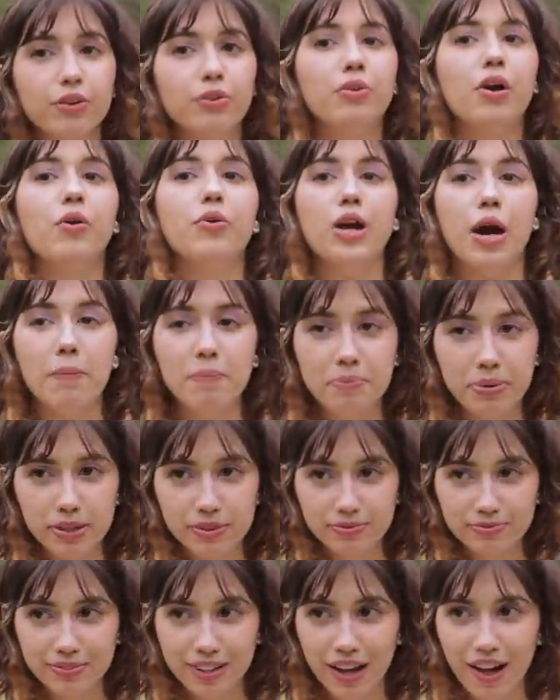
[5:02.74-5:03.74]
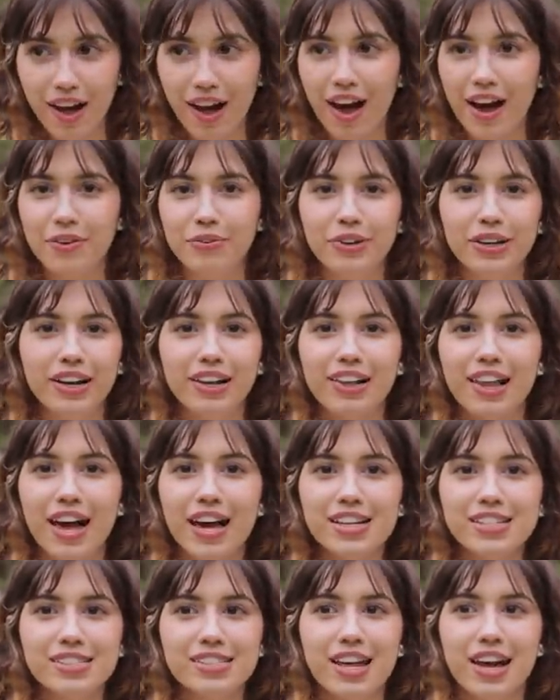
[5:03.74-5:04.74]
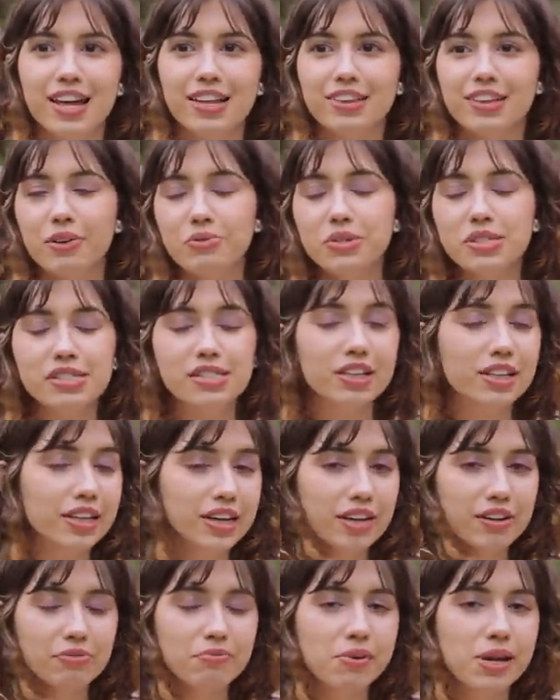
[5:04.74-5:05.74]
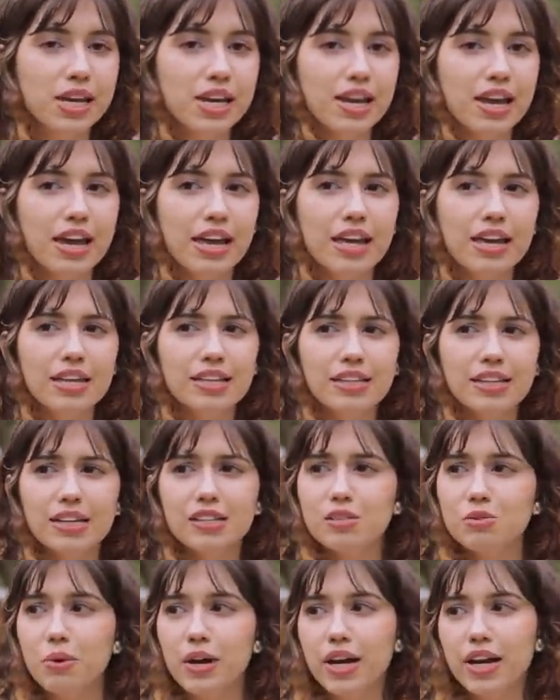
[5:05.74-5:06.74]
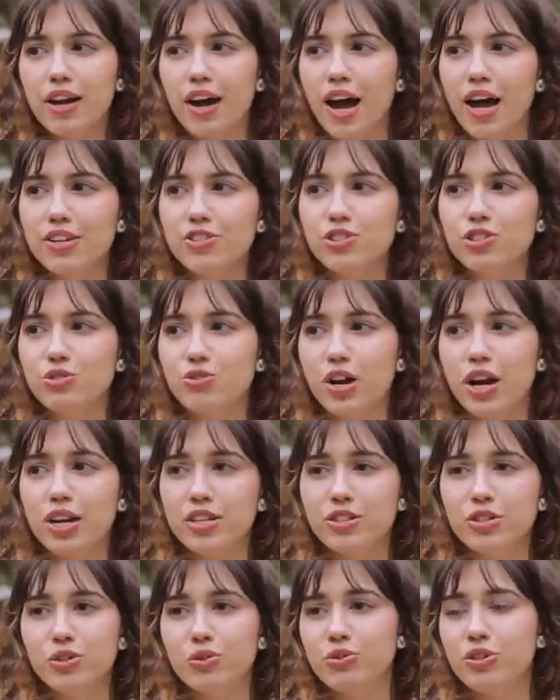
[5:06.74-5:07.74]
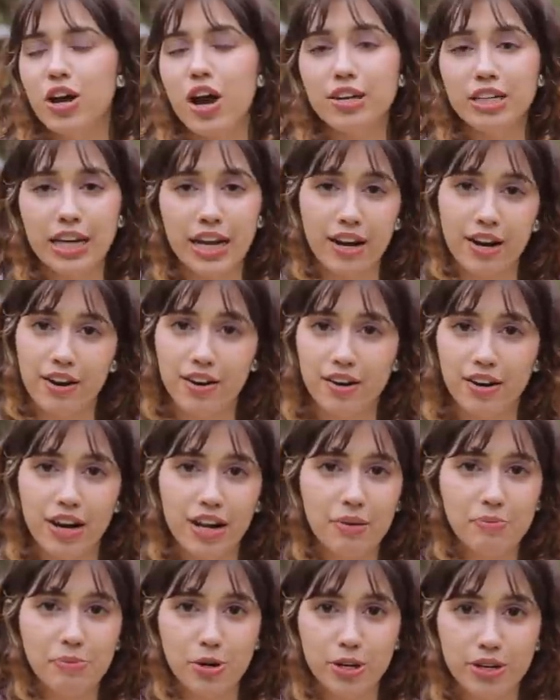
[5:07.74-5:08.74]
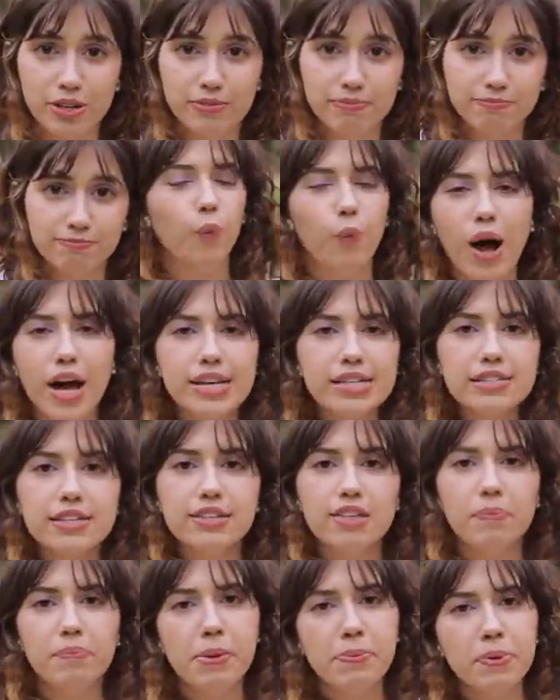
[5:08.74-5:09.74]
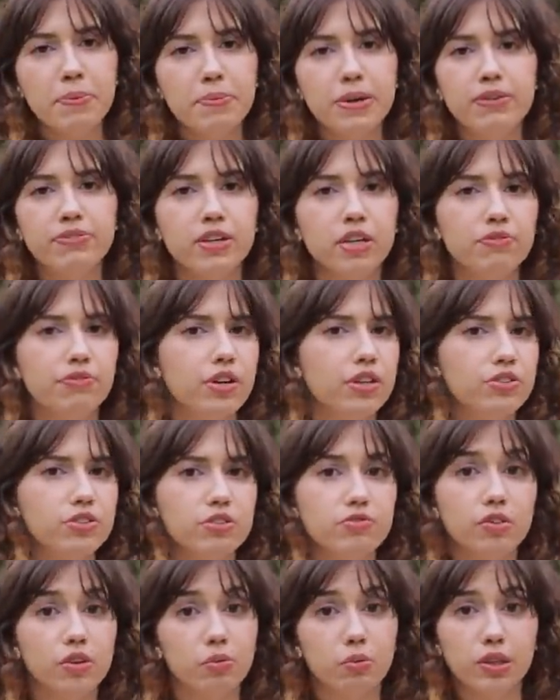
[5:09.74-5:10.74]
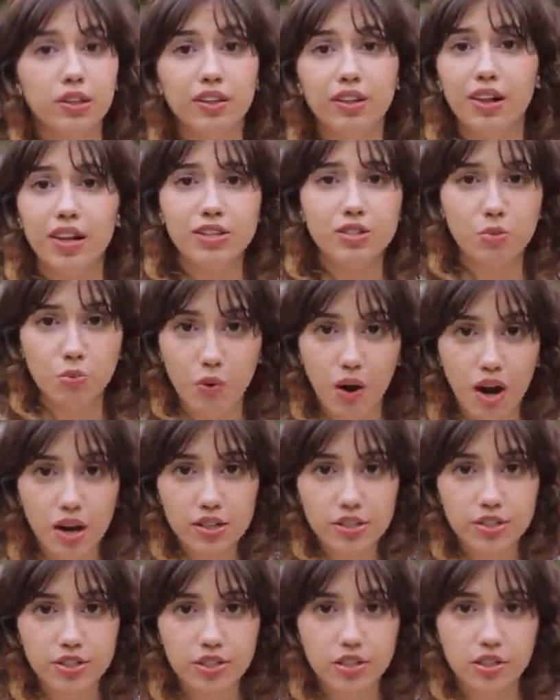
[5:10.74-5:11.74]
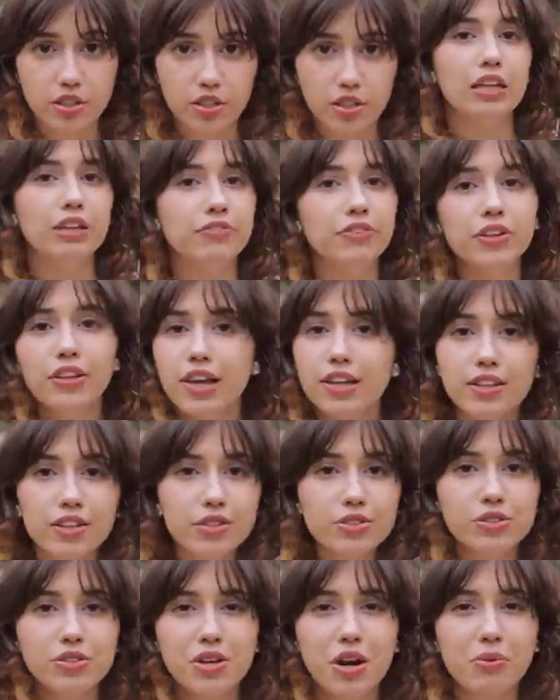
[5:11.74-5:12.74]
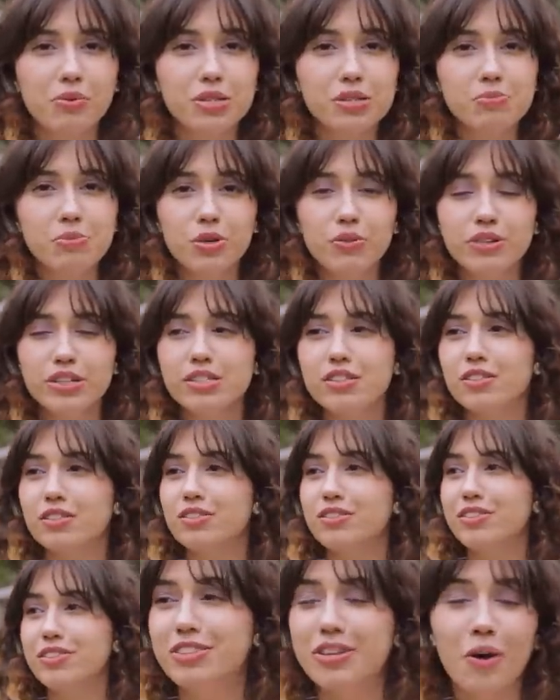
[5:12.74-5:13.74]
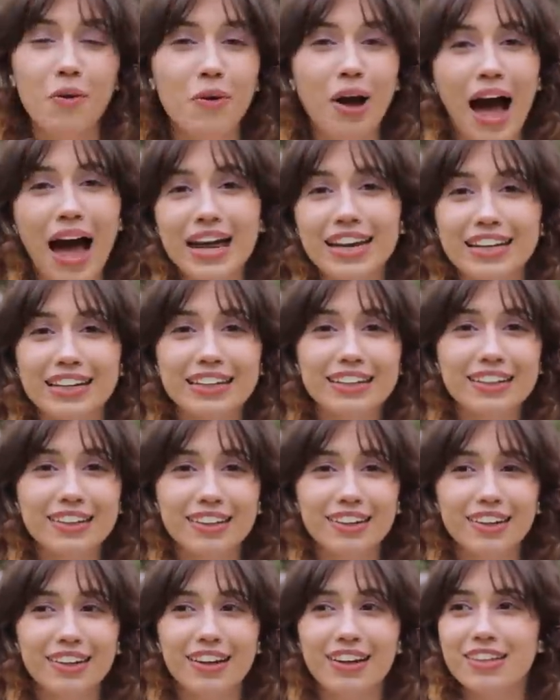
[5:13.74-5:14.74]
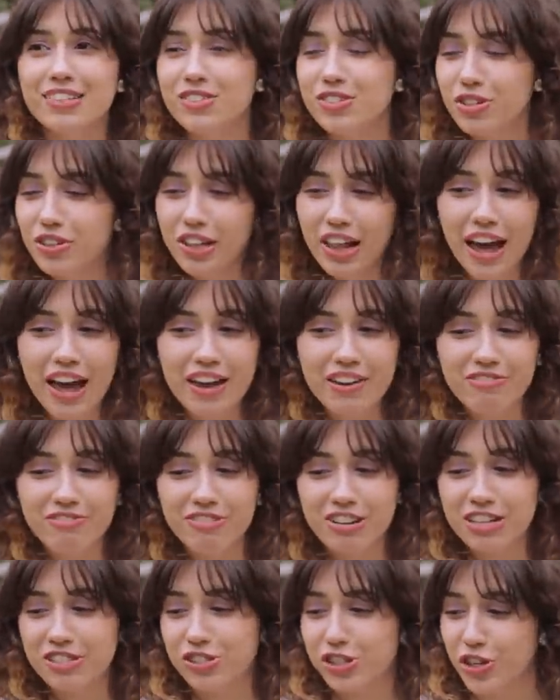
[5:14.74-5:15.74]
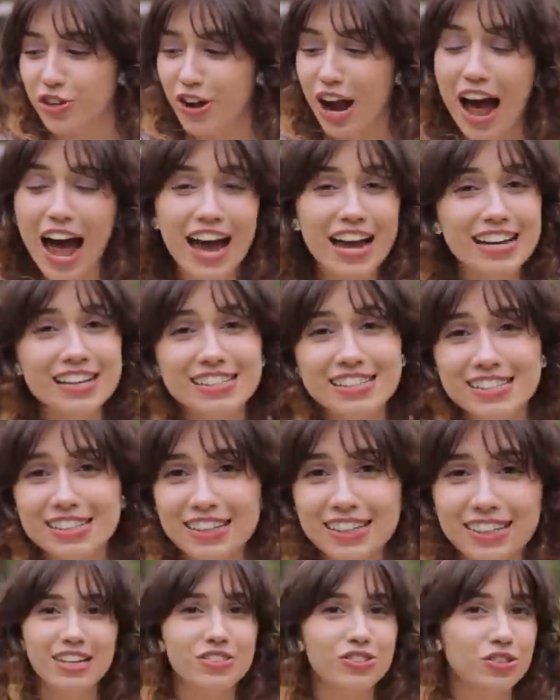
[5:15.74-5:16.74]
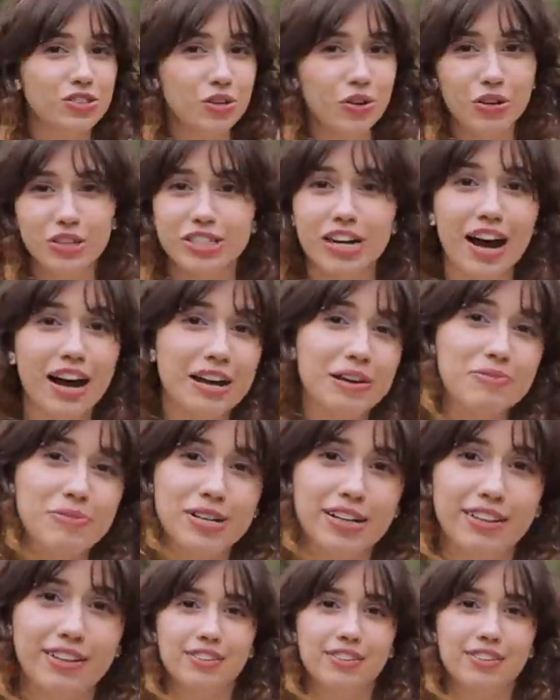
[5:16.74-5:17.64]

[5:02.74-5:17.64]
grown up, I realized that that was silly of me, and that's why I just try to not care anymore. Why is it that people make fun of others for what they like to watch? If you like the new Star Wars movies, don't hide it. It's your life, it's your eyes, it's your time.